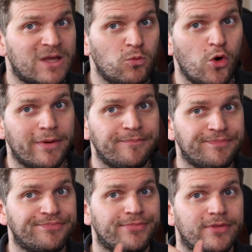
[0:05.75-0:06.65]
whoop,
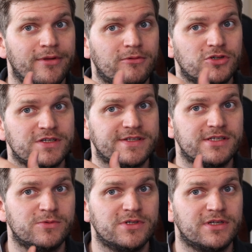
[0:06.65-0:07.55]
which is
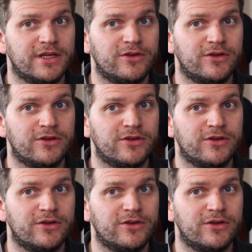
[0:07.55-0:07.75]
this one,